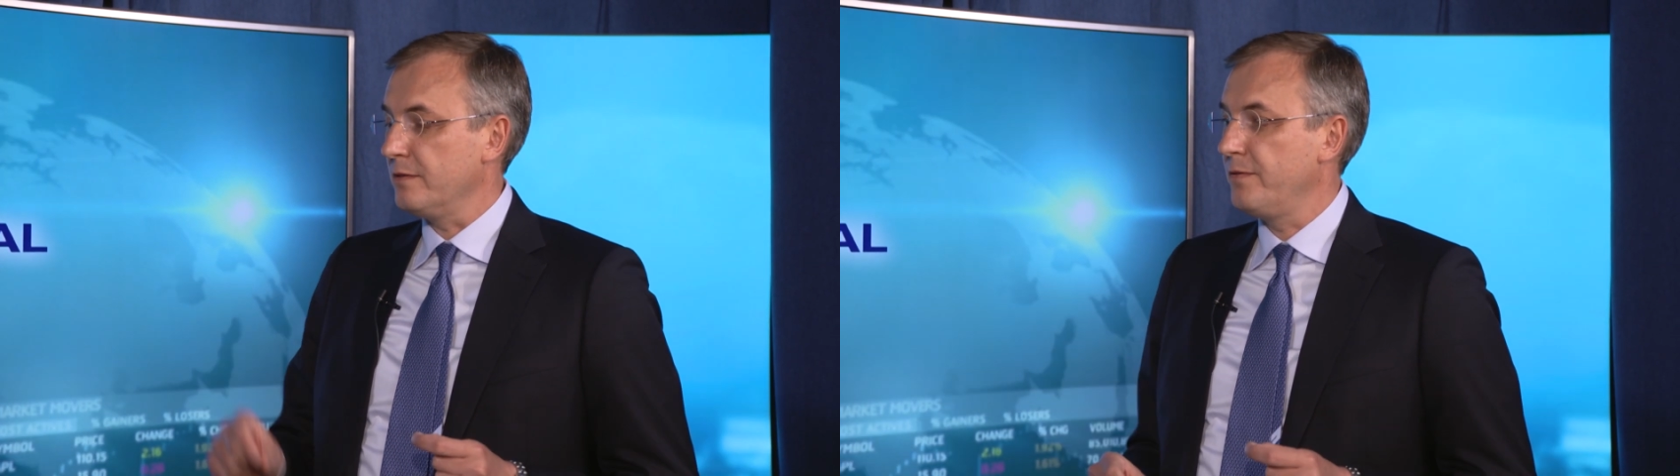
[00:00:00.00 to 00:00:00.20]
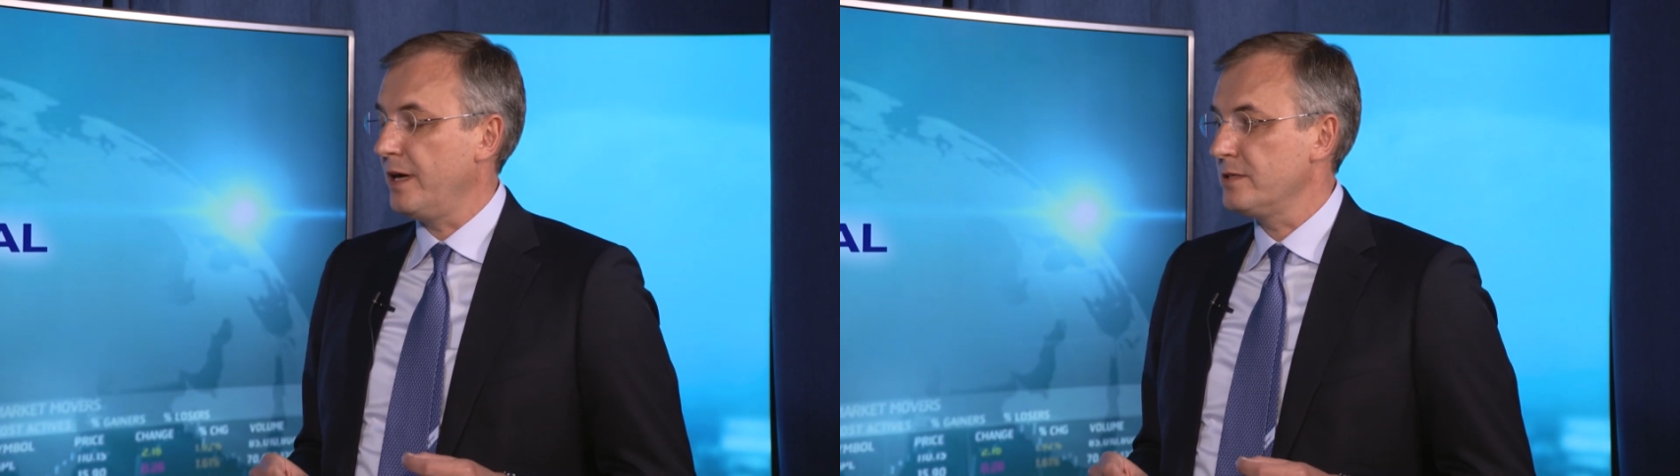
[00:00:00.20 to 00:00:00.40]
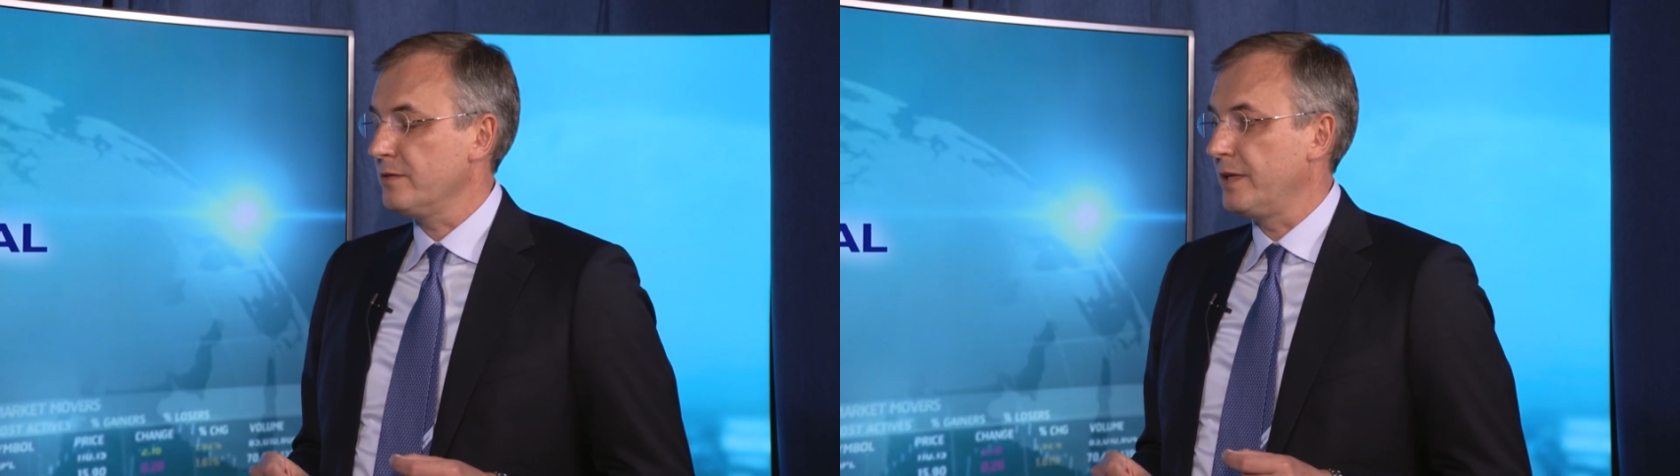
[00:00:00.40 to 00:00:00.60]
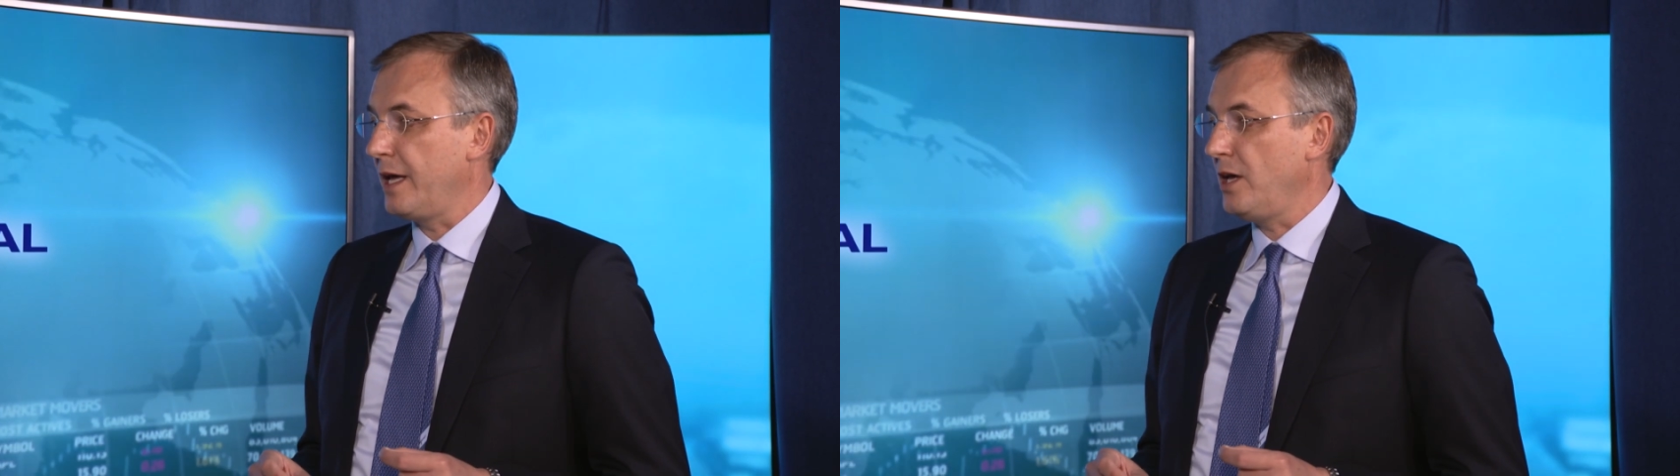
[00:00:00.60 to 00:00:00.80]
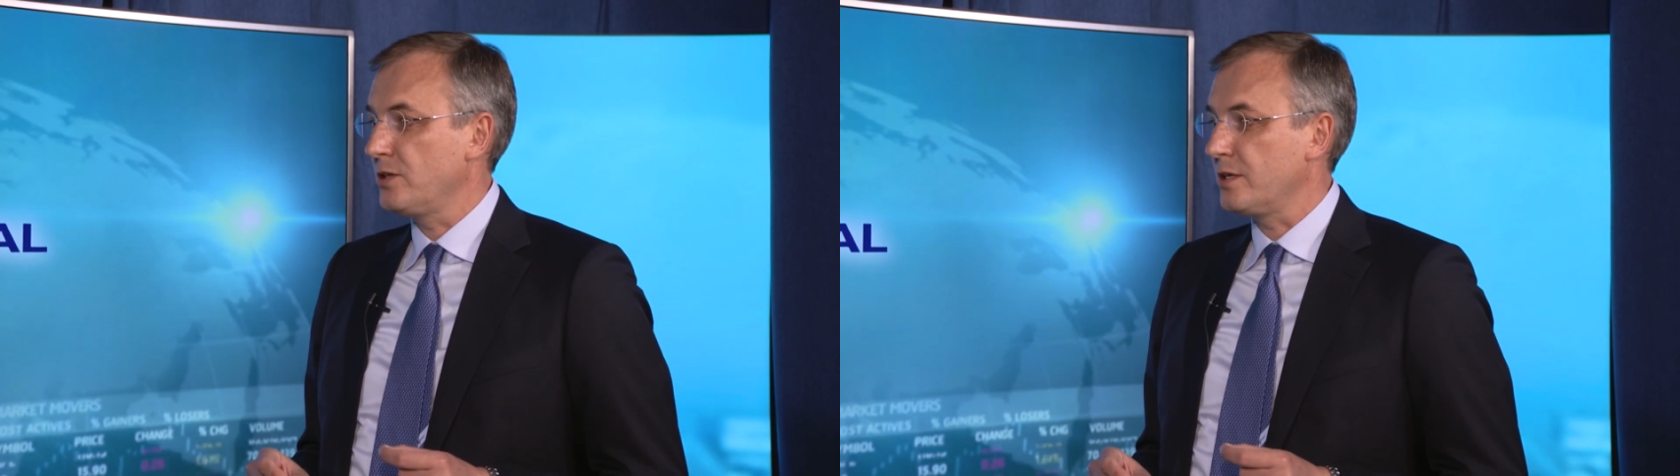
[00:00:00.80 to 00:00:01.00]
phase of
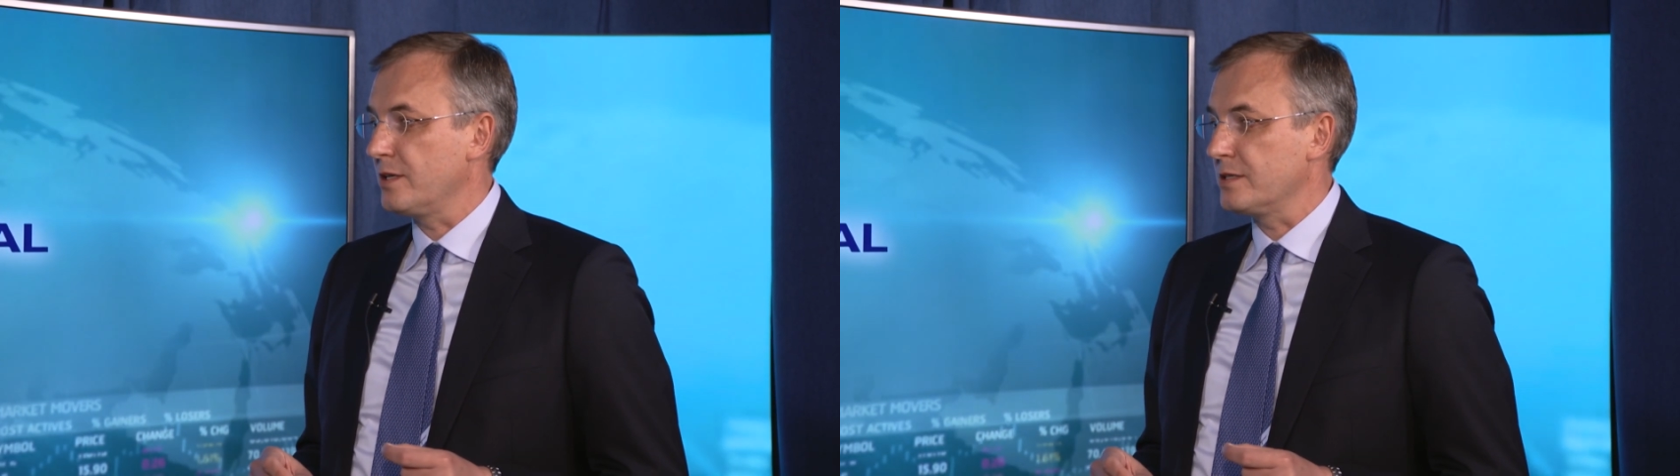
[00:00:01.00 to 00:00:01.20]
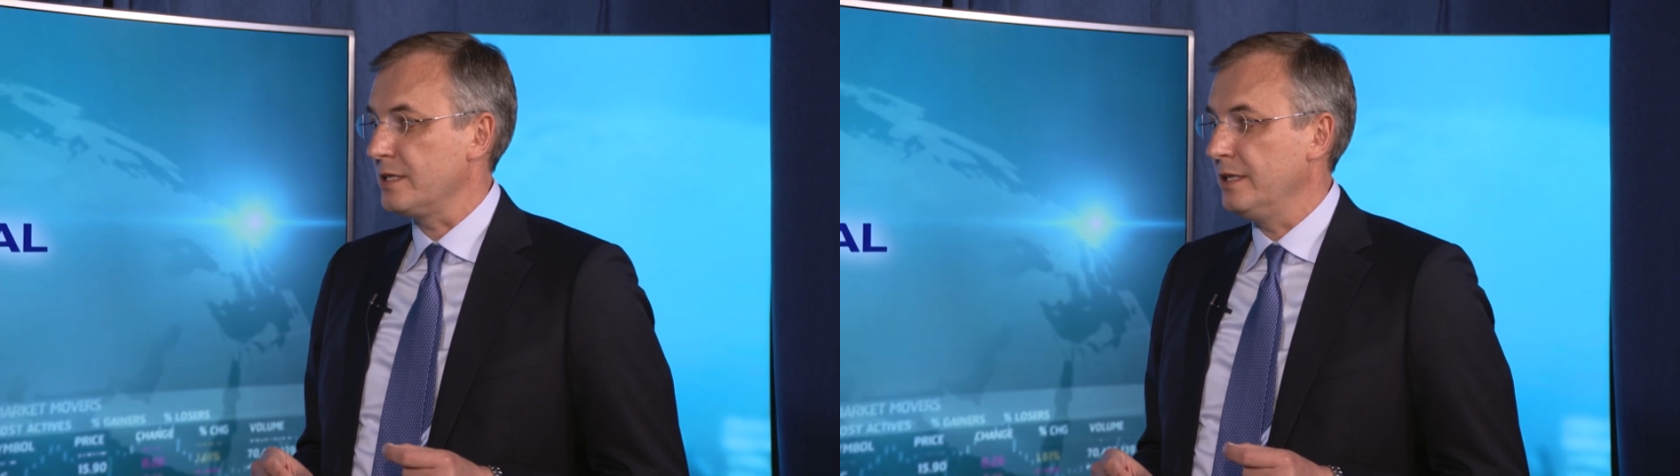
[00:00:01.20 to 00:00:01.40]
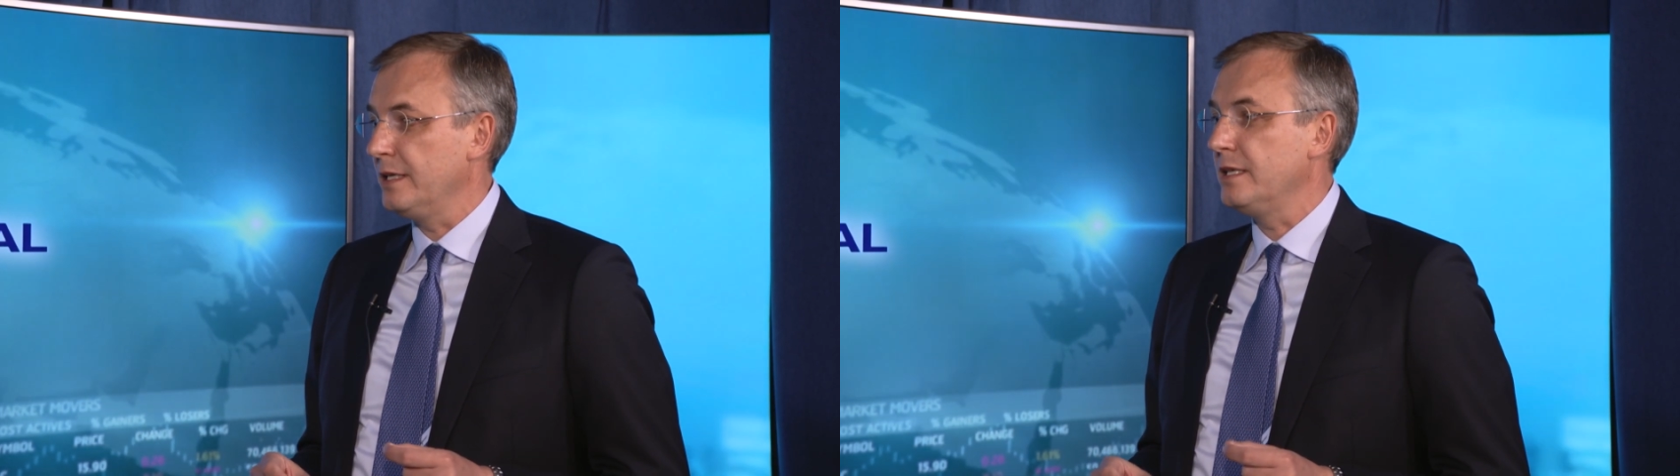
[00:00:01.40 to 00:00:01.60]
the A shares in